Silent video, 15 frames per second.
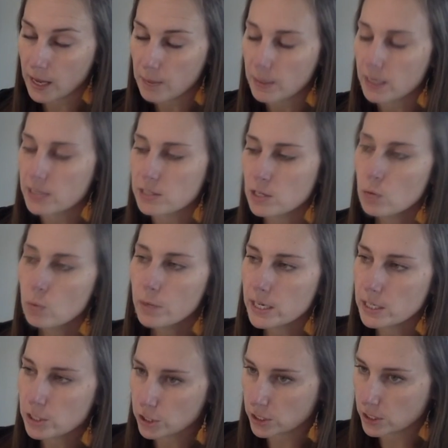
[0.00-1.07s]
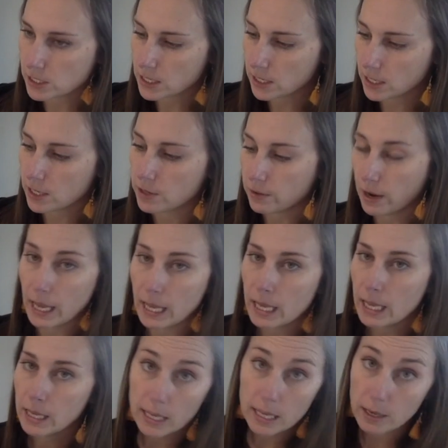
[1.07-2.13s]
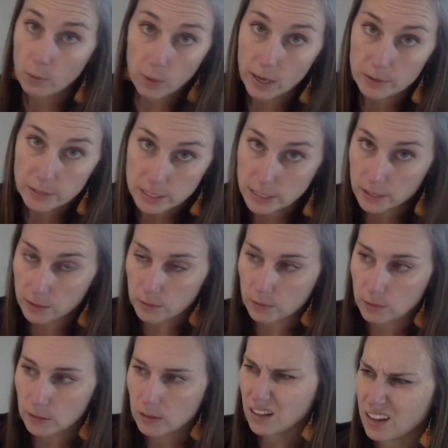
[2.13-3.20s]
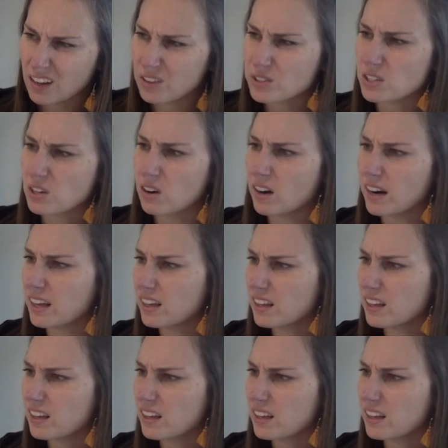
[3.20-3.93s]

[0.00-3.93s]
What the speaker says: Because we didn't just sit here and write, get well soon. Oh, sorry.